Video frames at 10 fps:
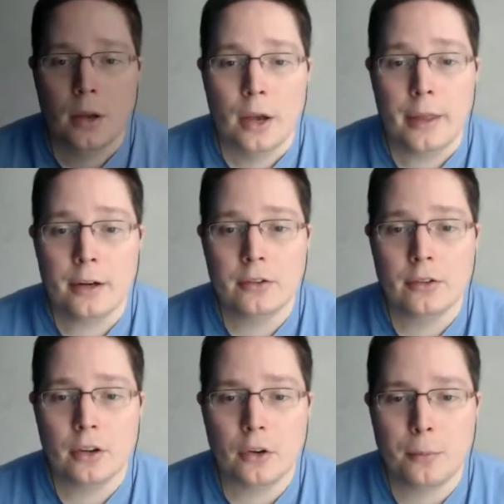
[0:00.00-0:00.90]
Hey there,
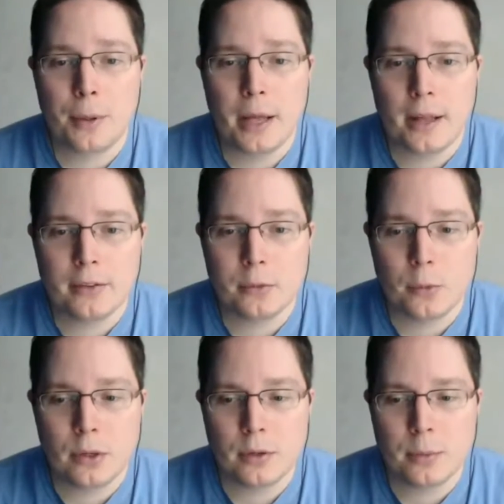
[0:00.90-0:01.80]
psychopaths.
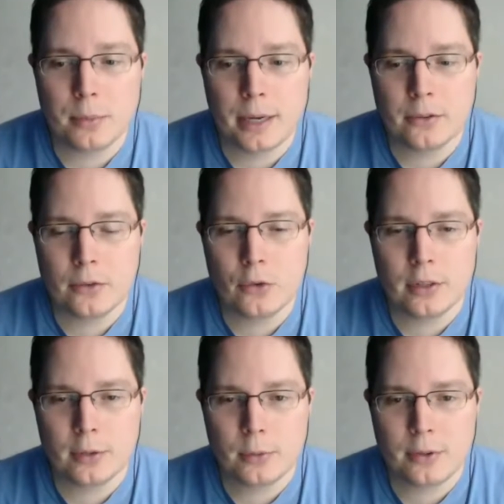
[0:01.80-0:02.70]
Welcome back to
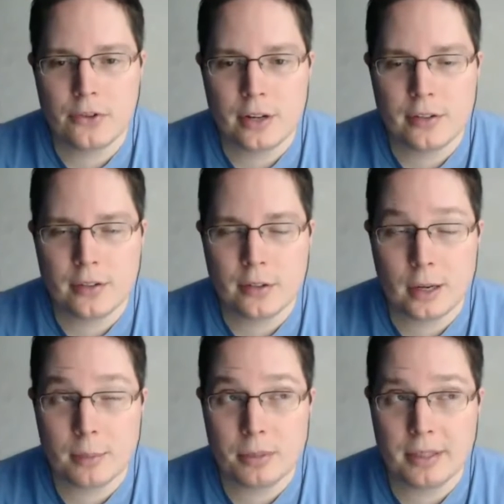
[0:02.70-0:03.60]
Drinking with Jason.
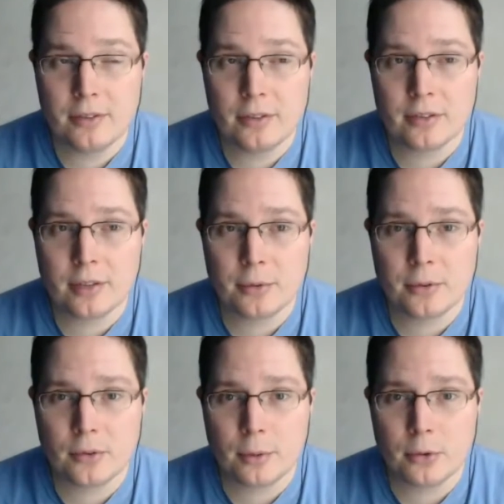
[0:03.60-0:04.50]
I believe this is
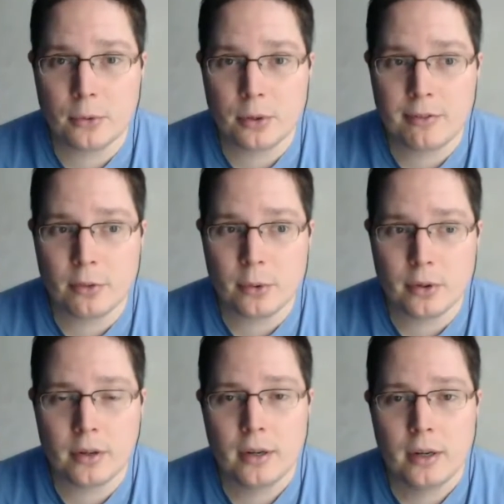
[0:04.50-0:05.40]
episode number
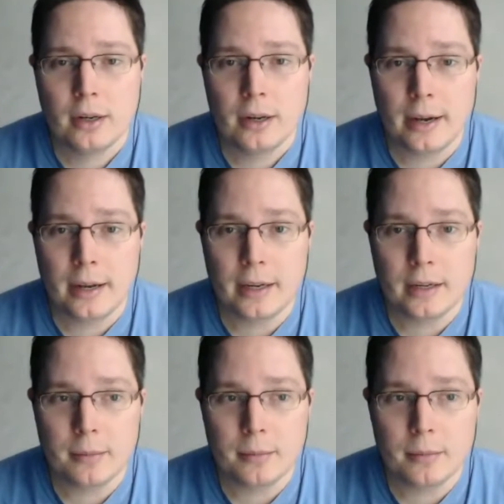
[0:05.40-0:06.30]
twenty-four. I
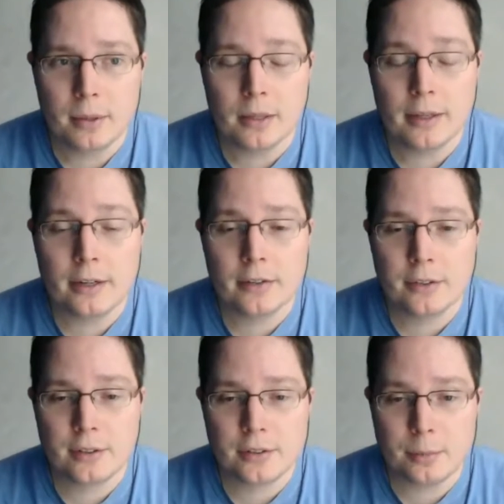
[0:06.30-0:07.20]
am
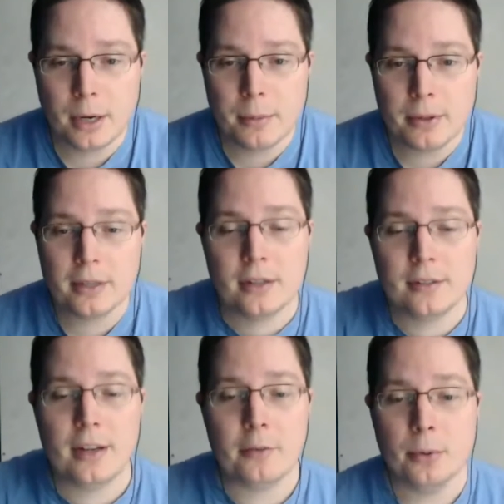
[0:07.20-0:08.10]
hilariously discombobulated
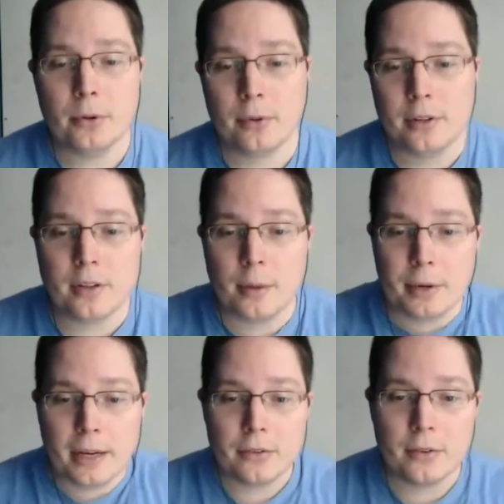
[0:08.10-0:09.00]
because I have a book release
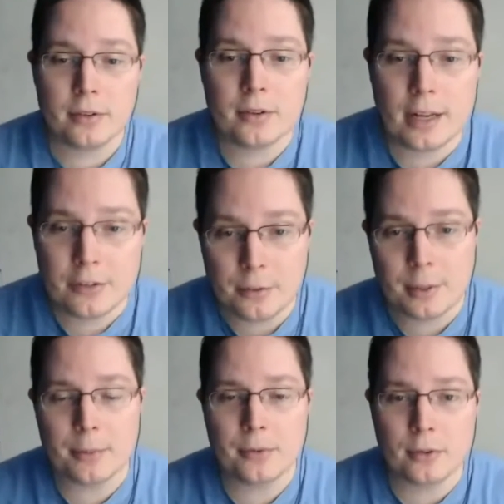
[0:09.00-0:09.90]
coming out, so this could actually
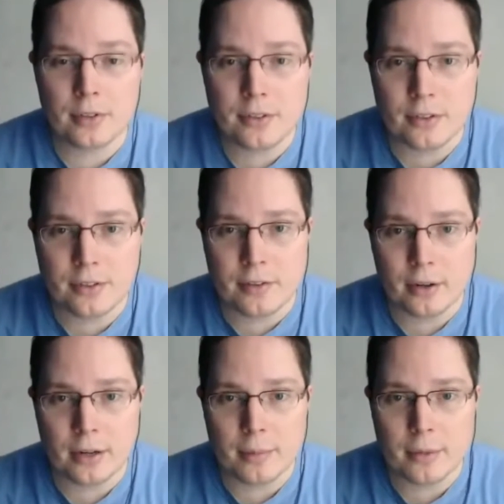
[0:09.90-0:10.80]
be episode
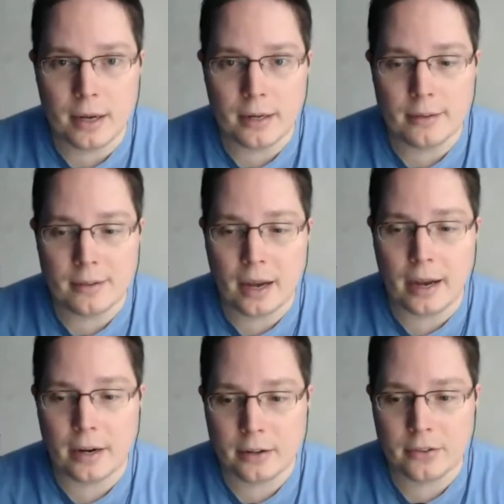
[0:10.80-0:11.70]
sixty-seven. I'm not
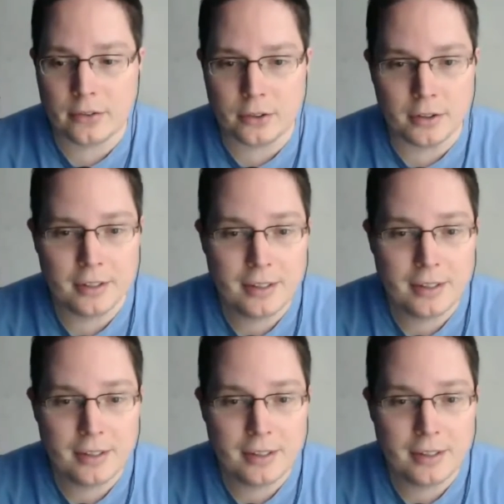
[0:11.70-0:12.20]
entirely certain.